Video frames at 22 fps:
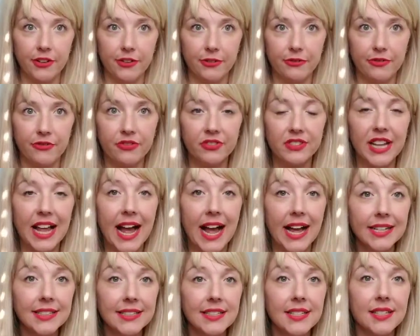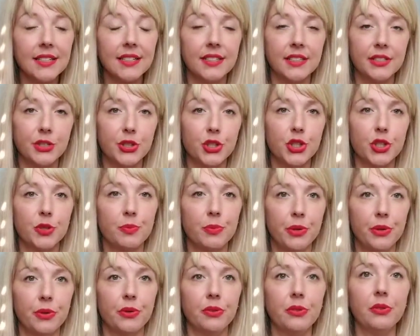flat and
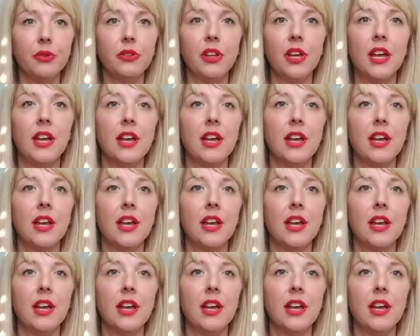smooth.